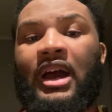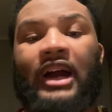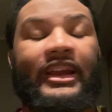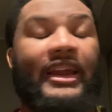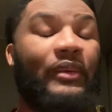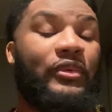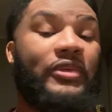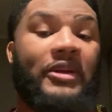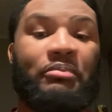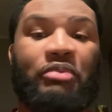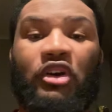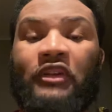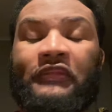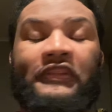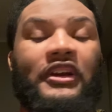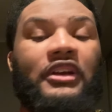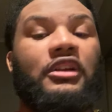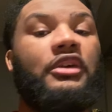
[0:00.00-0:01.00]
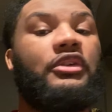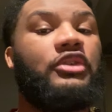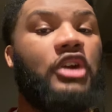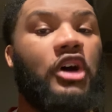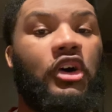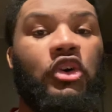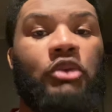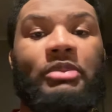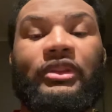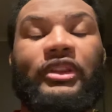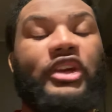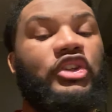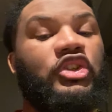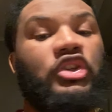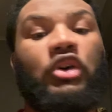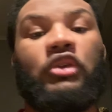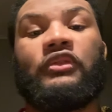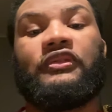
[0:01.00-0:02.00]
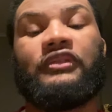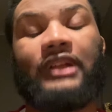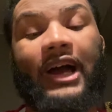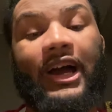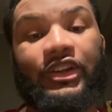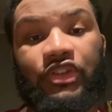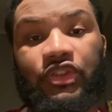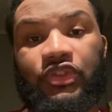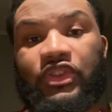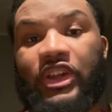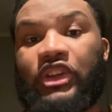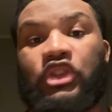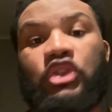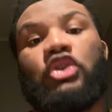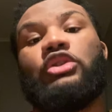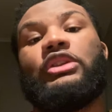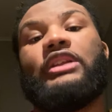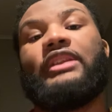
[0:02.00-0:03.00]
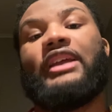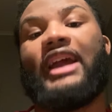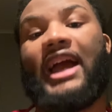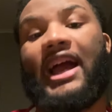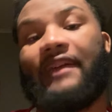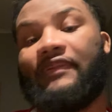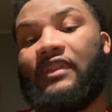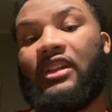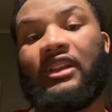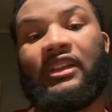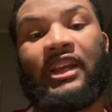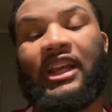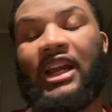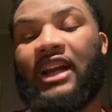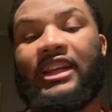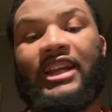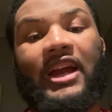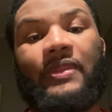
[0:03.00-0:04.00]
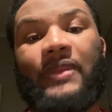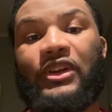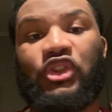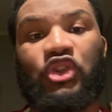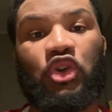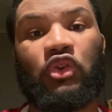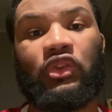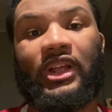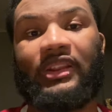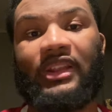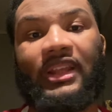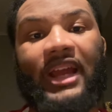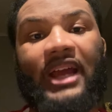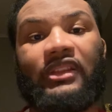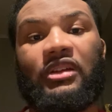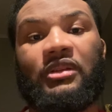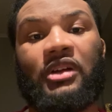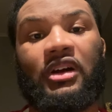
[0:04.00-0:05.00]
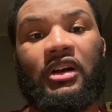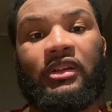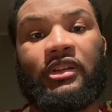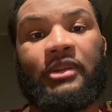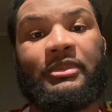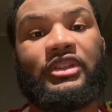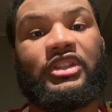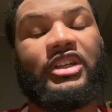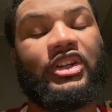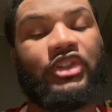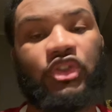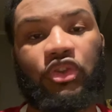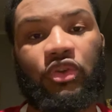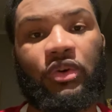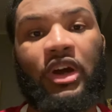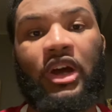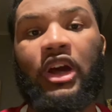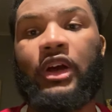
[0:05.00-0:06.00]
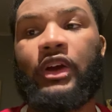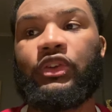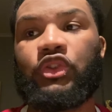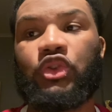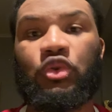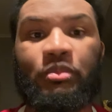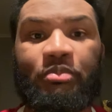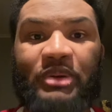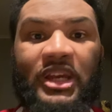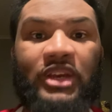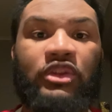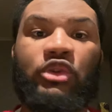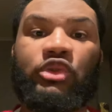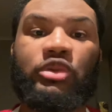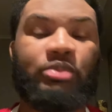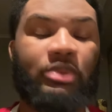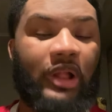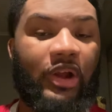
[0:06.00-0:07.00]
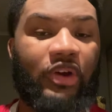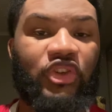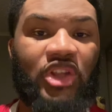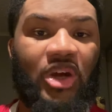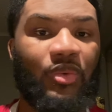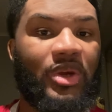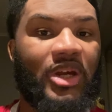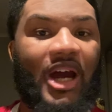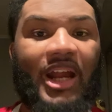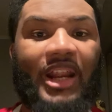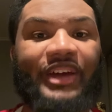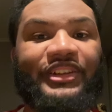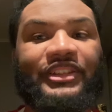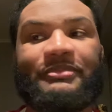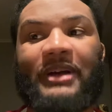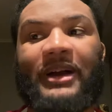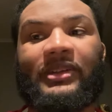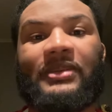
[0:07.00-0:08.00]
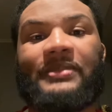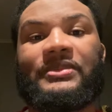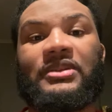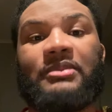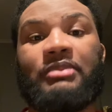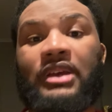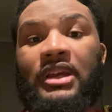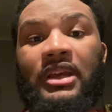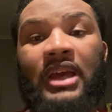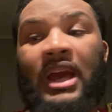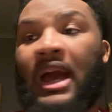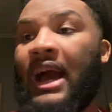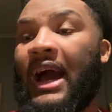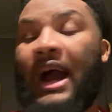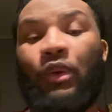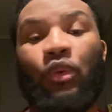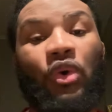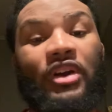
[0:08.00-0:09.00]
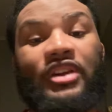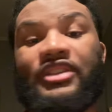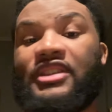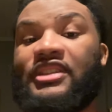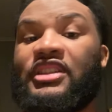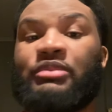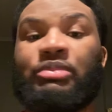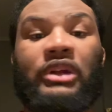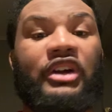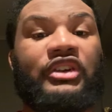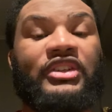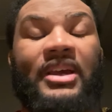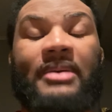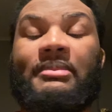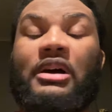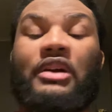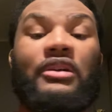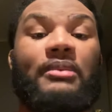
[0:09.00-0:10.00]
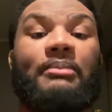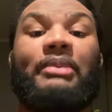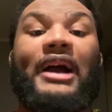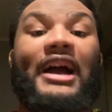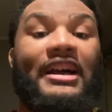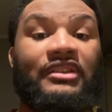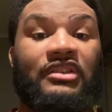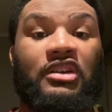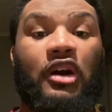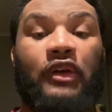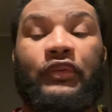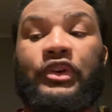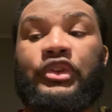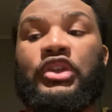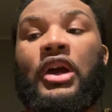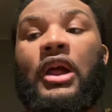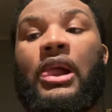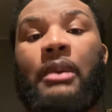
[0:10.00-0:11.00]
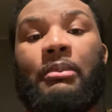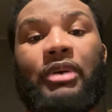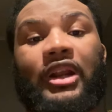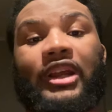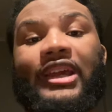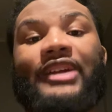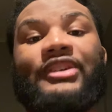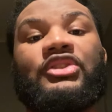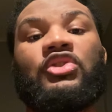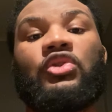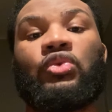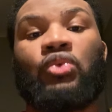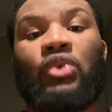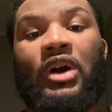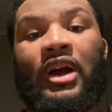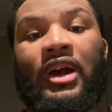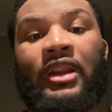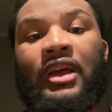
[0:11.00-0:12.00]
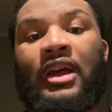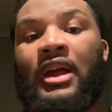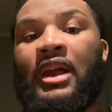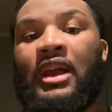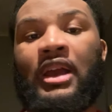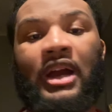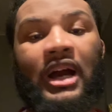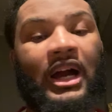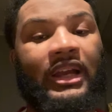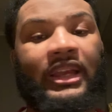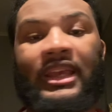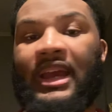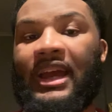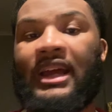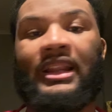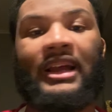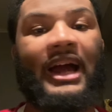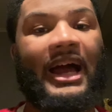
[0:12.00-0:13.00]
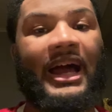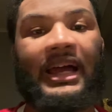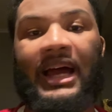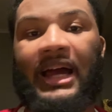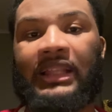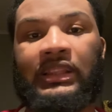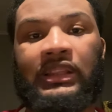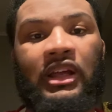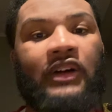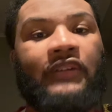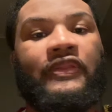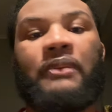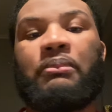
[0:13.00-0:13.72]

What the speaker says: Again, were they perfect? No, but they showed flashes. They showed that they had the potential to be those players that we kind of expect them to be. I want to see these players get better in pass coverage, but against the run, again, I love the